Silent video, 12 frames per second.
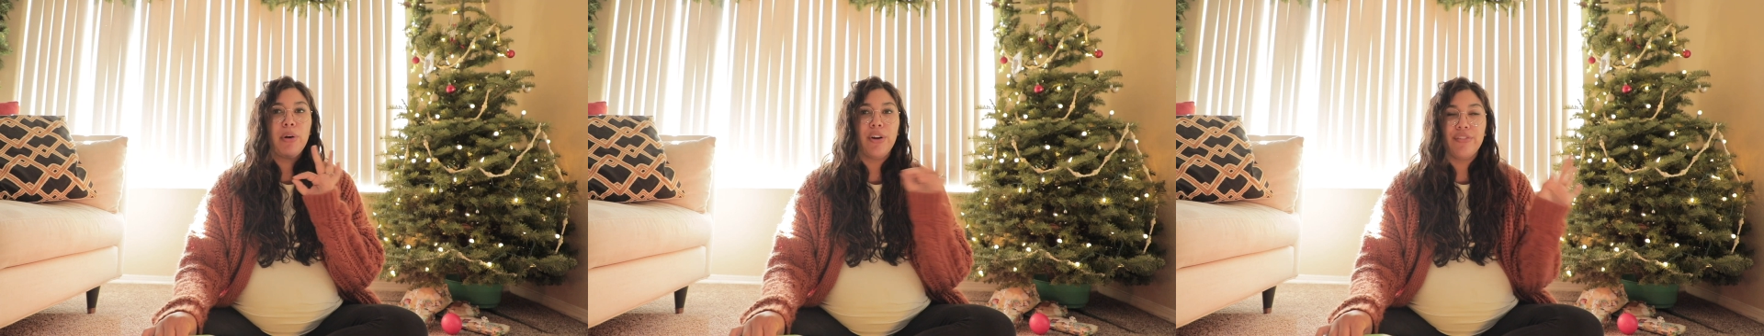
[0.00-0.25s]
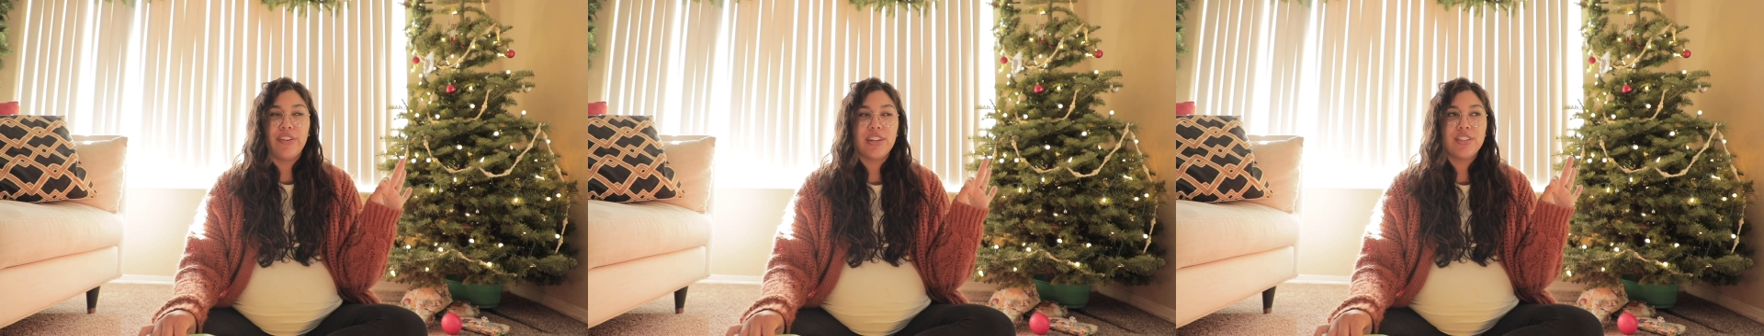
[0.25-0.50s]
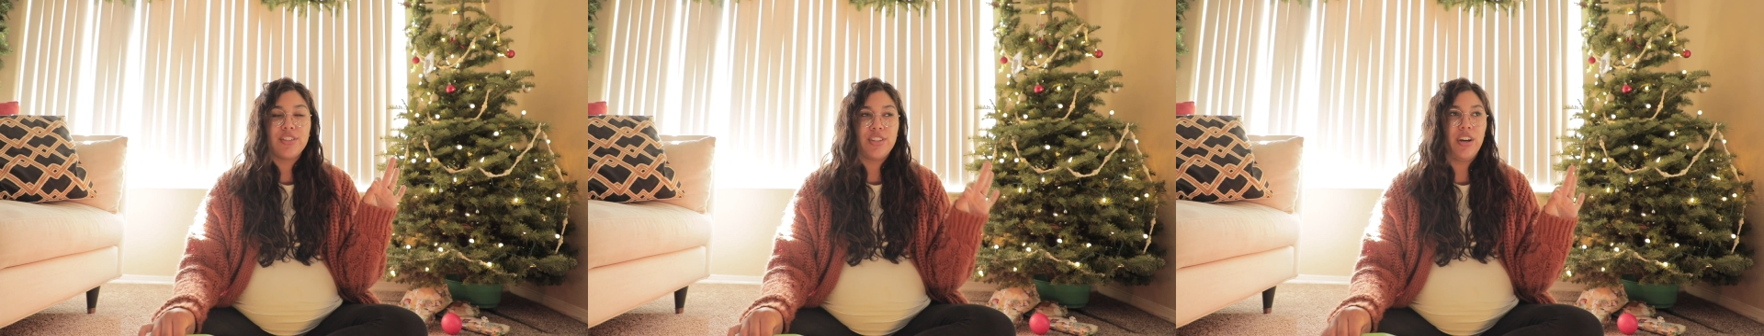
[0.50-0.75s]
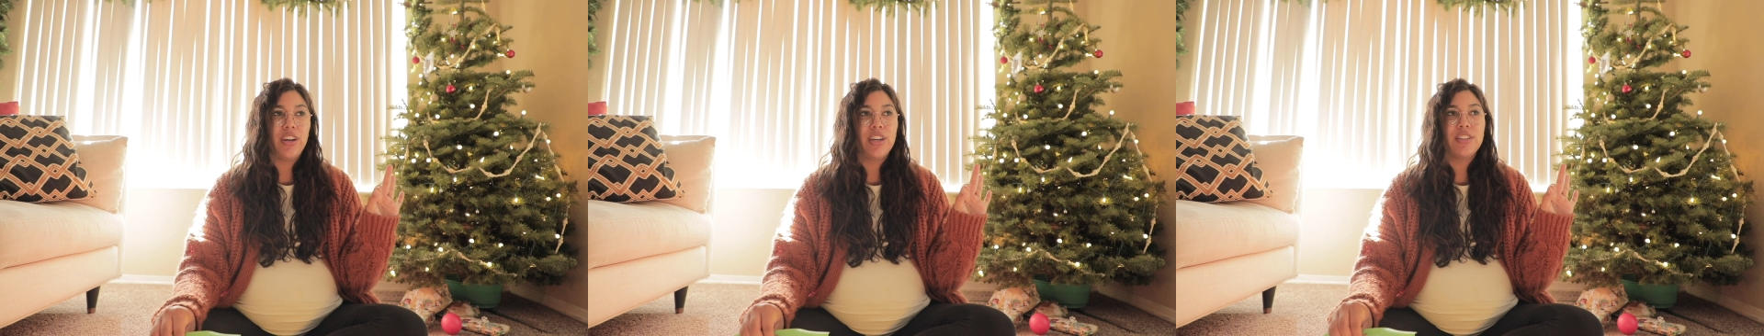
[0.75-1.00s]
perfect
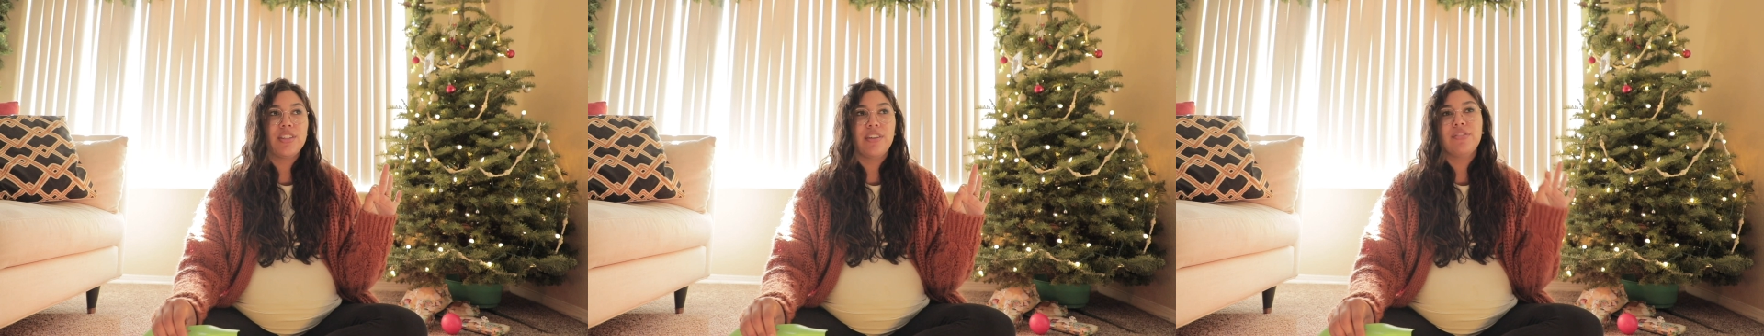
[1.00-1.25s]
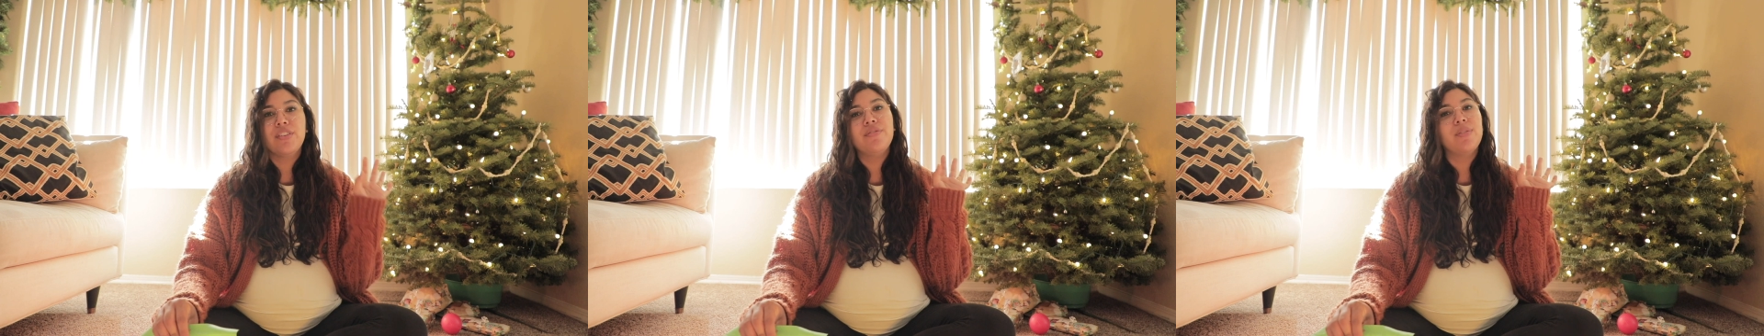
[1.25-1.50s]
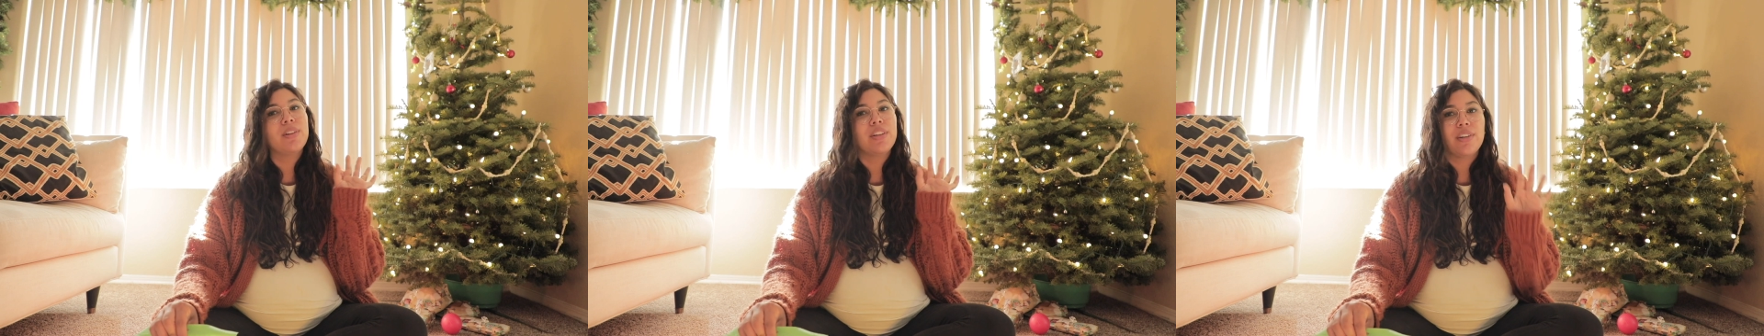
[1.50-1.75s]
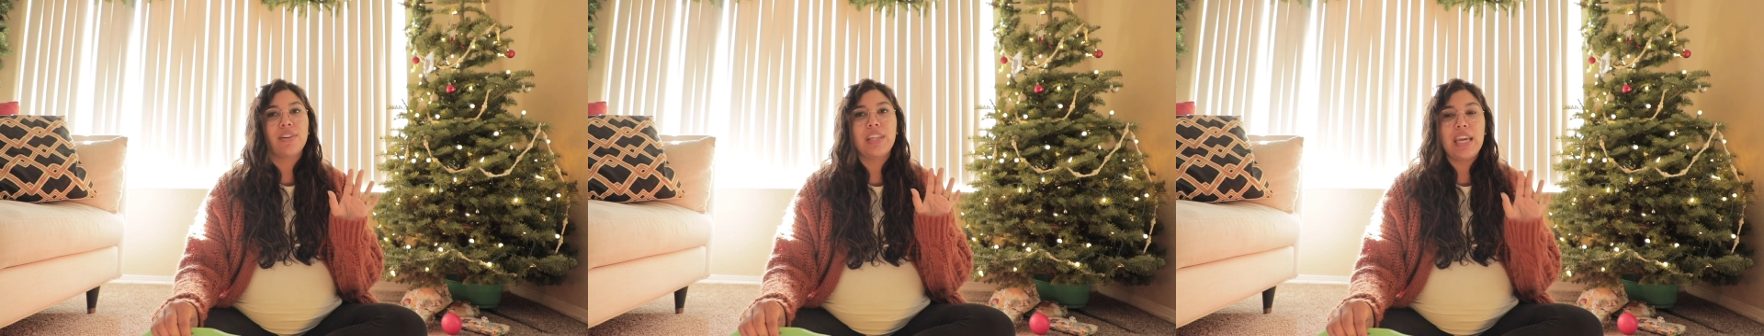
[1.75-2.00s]
stocking stuffer for
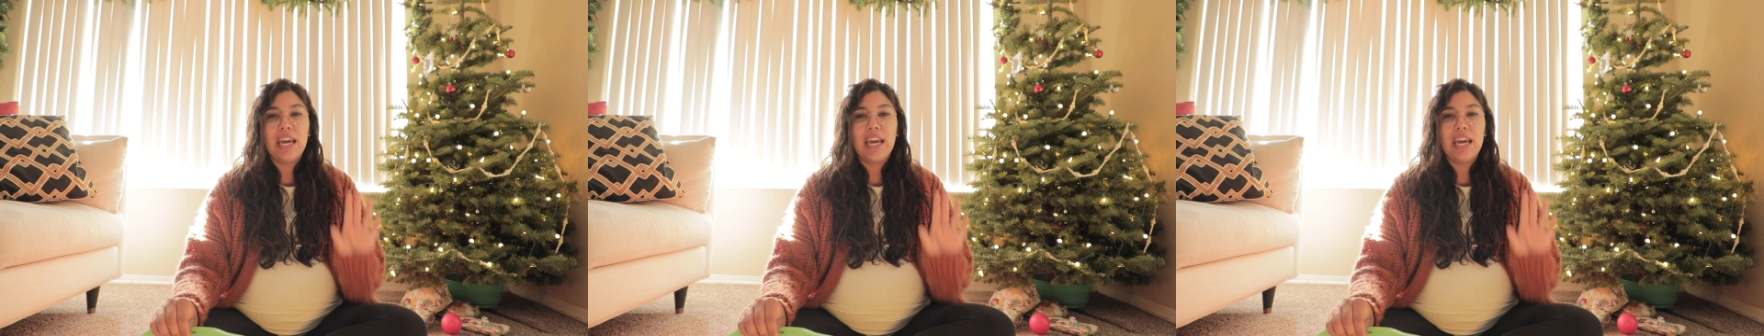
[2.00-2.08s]
literally